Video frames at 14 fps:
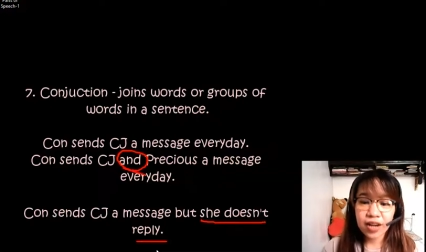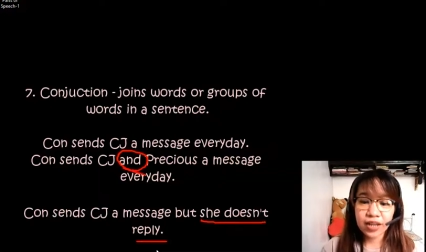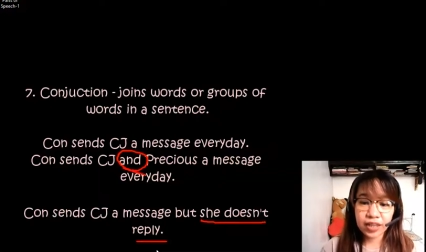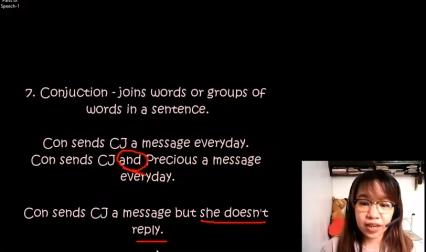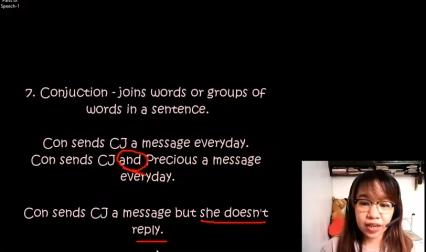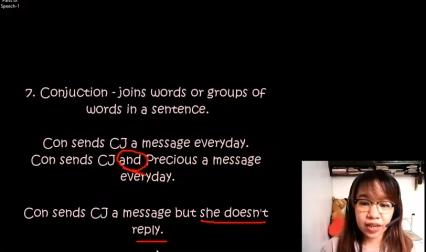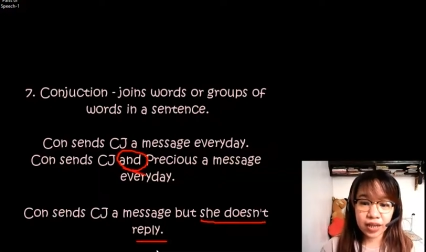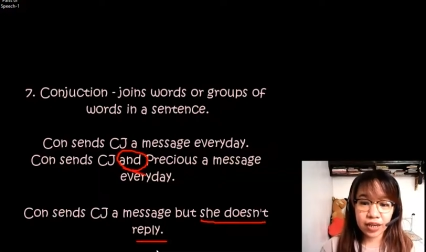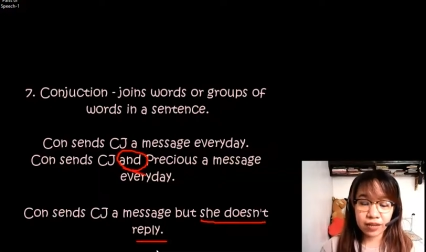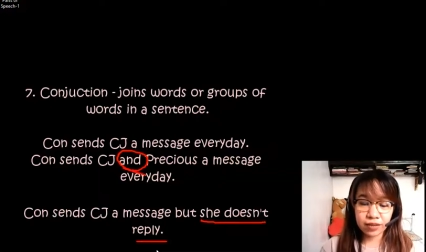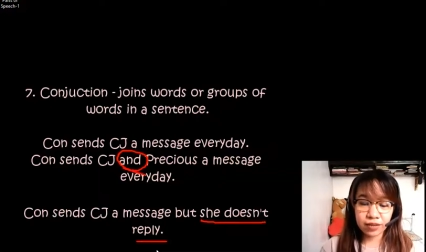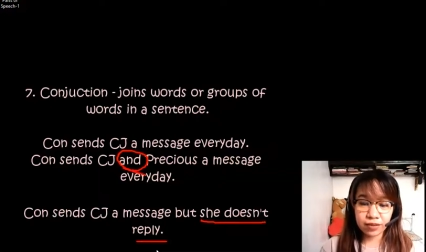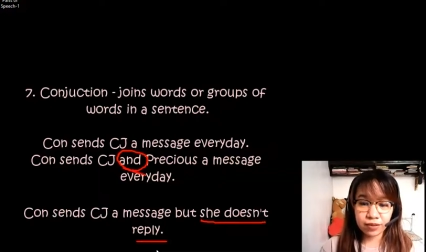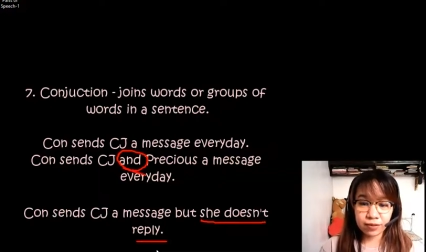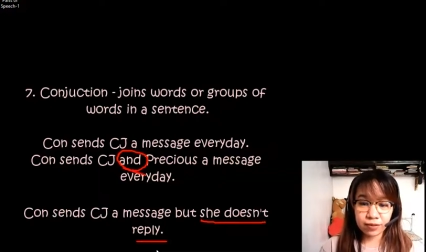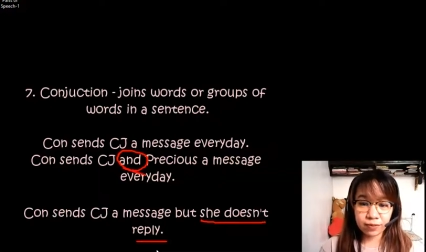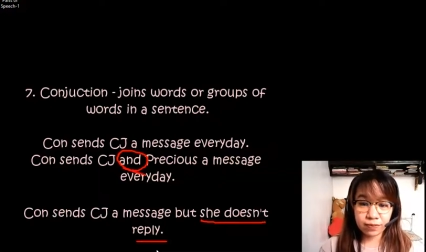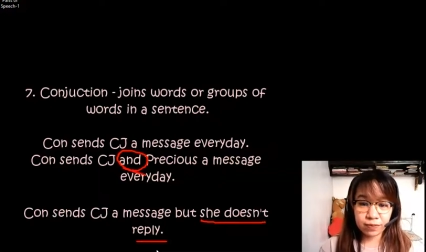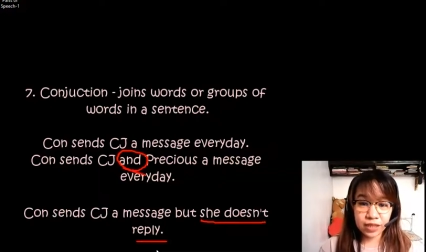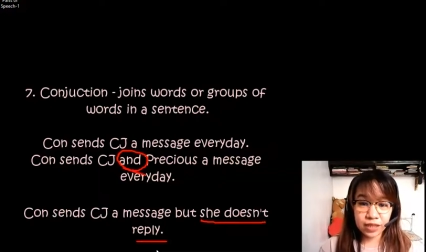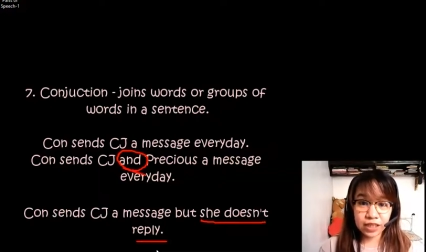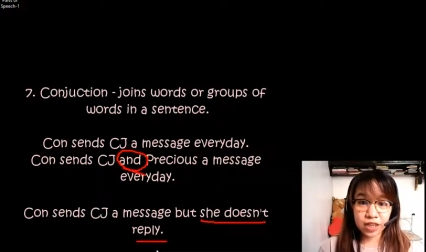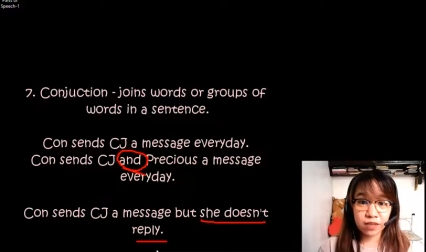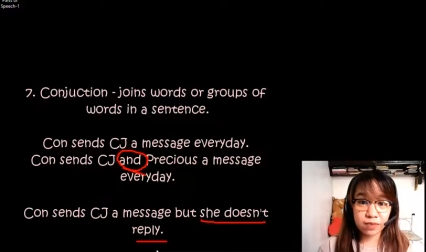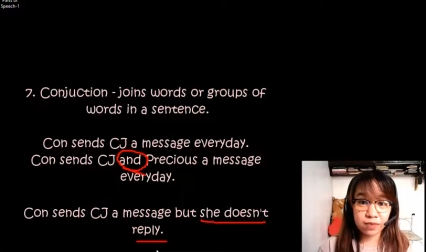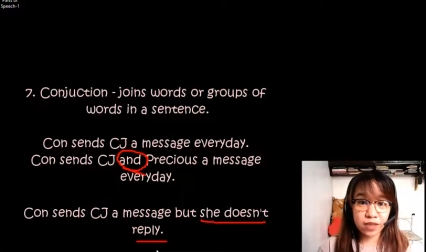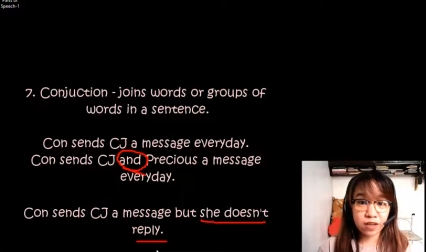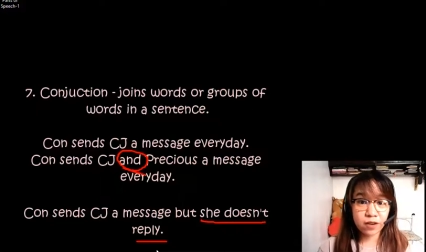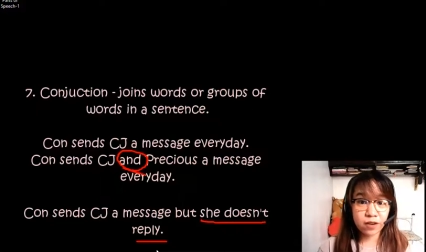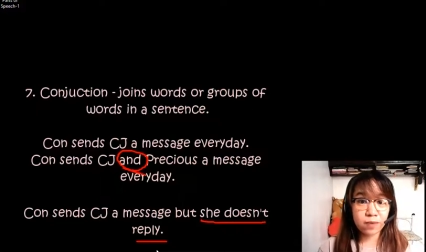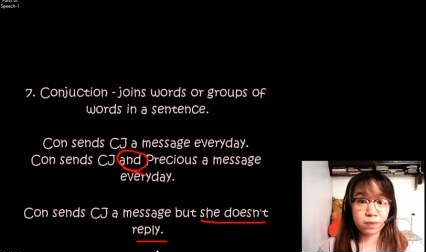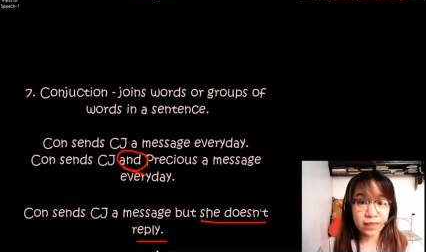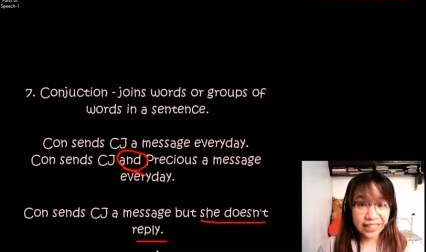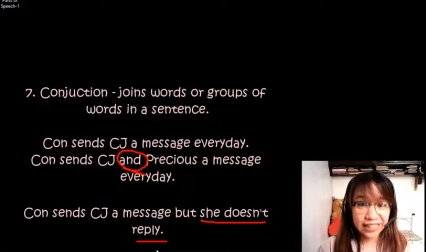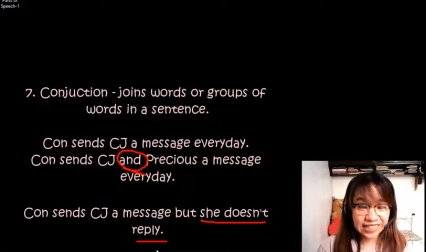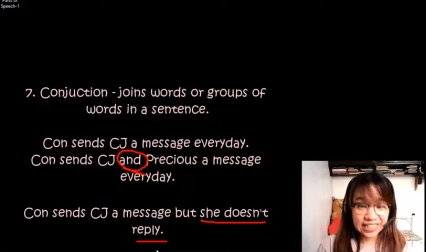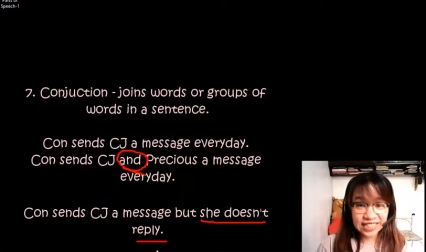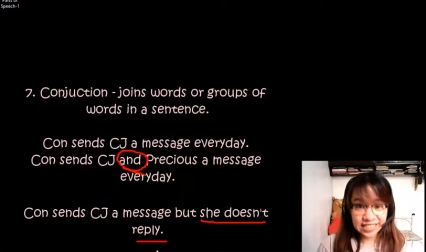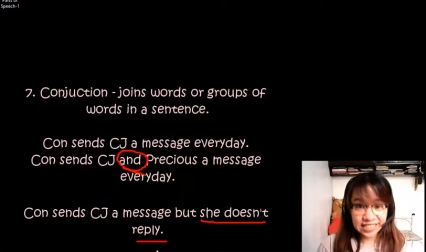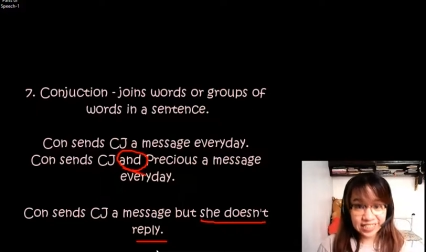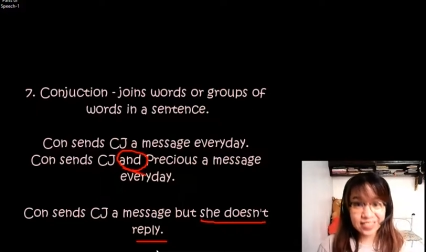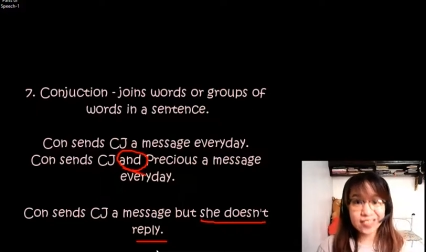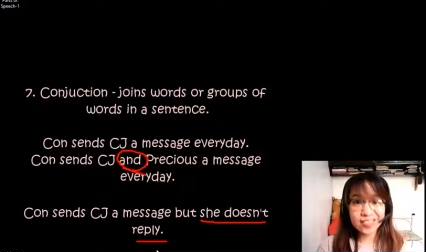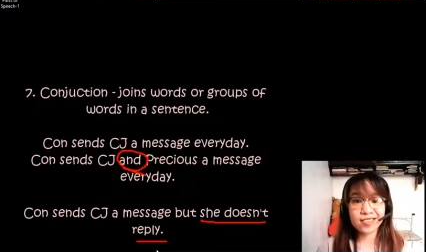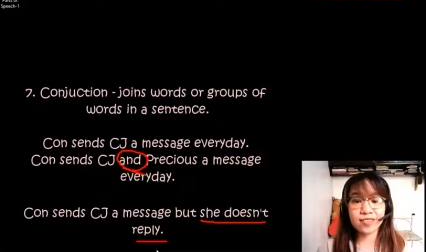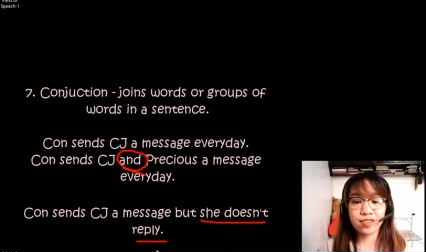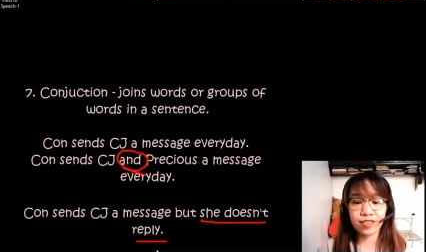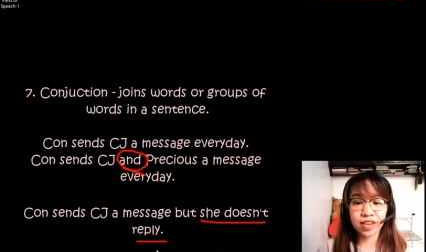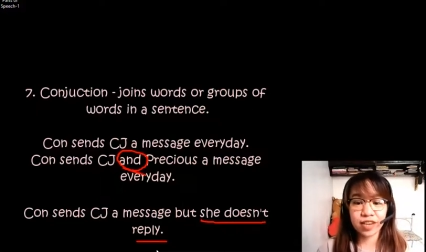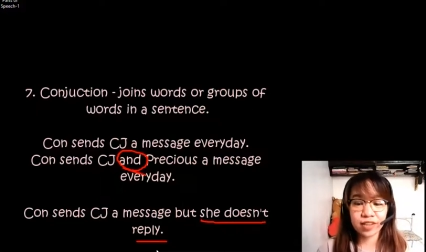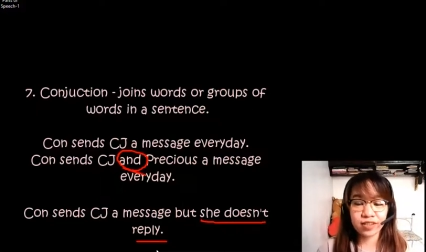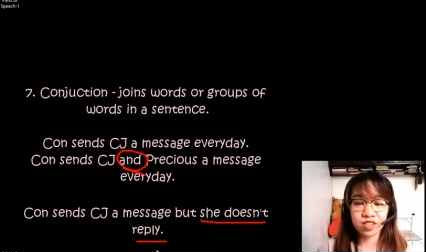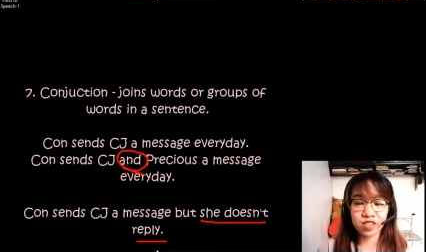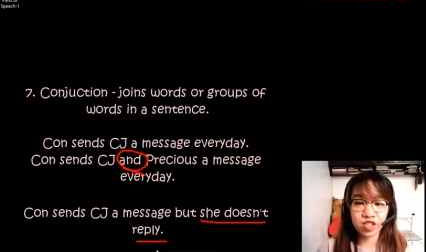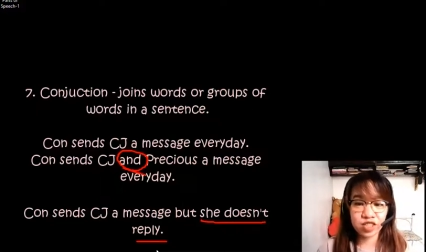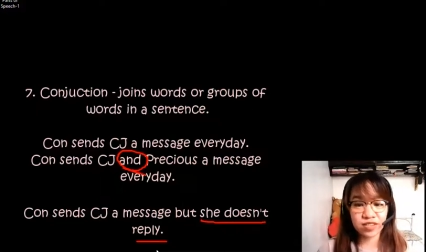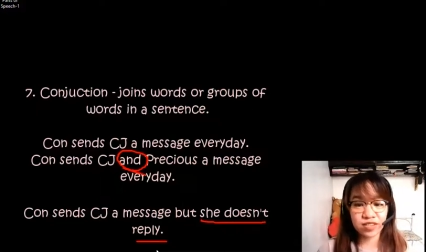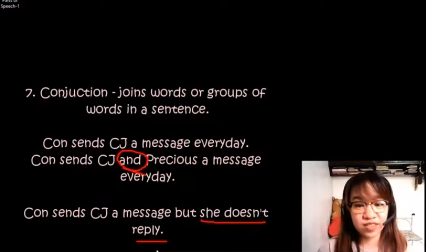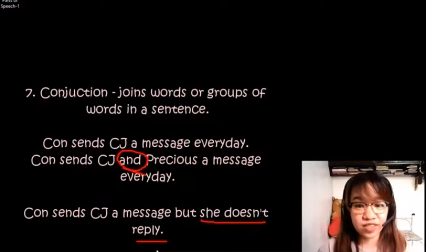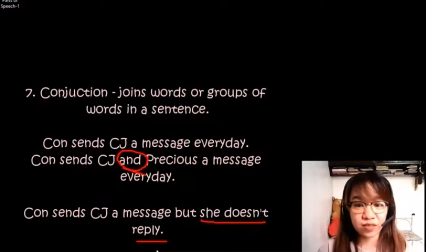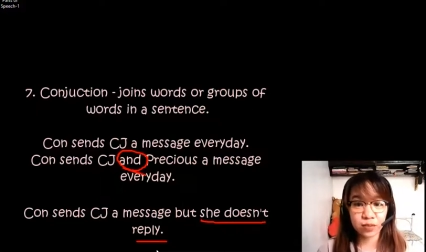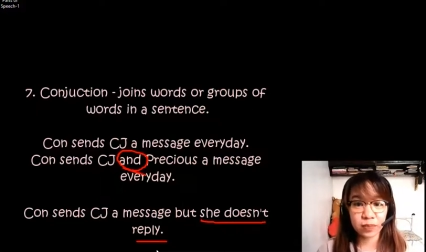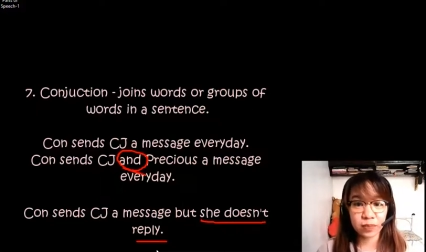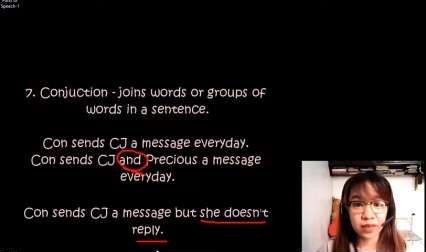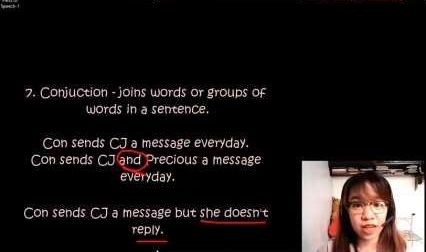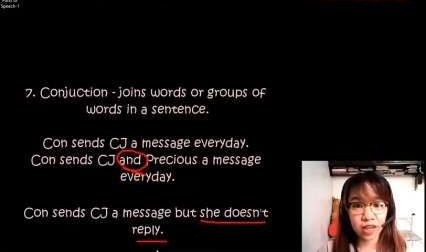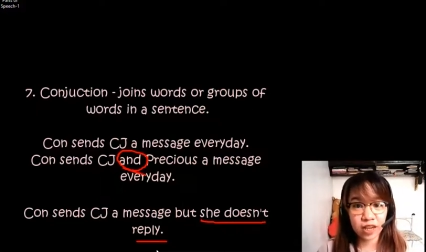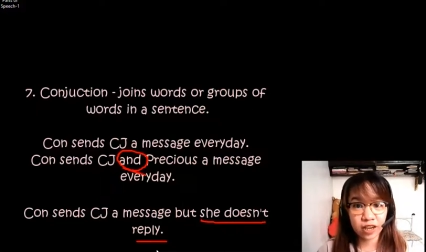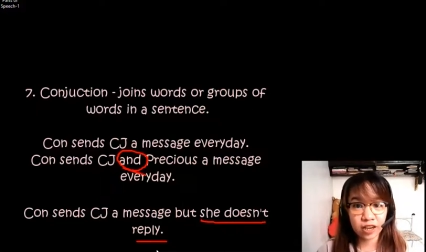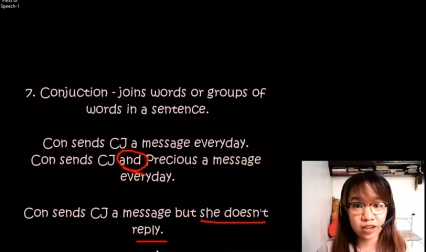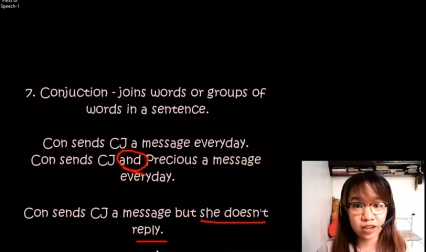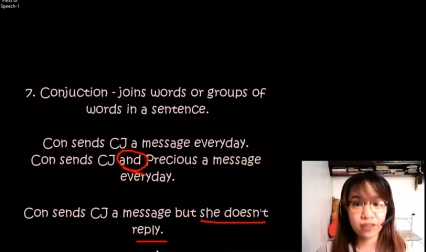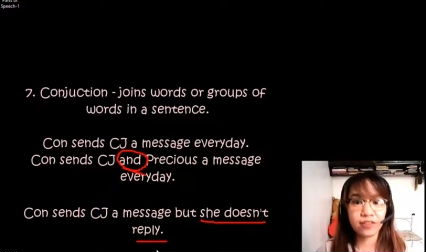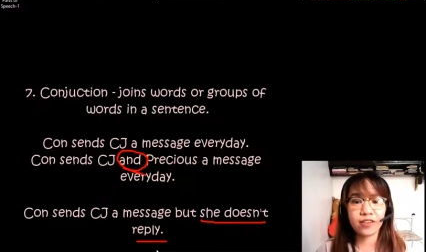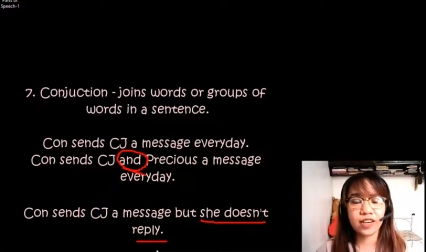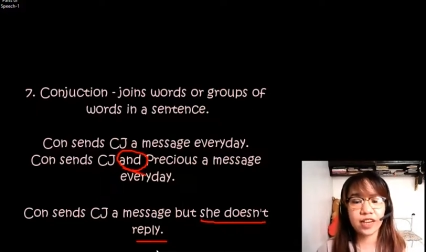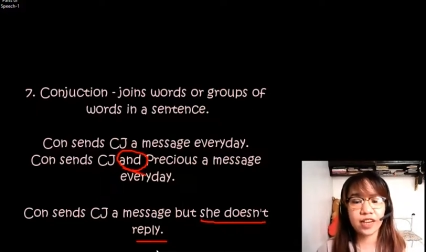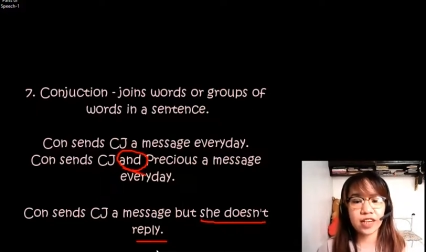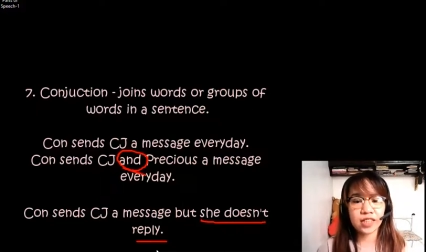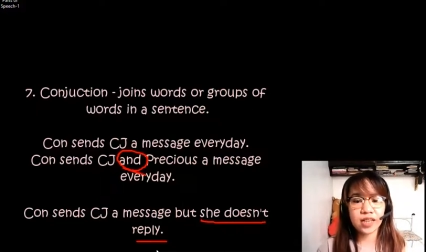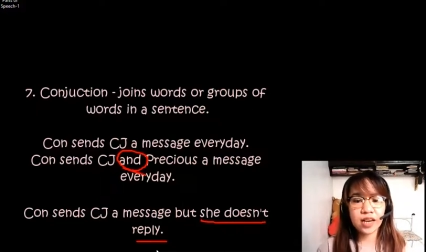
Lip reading: Okay, it can be a complete sentence, right? She doesn't reply, right?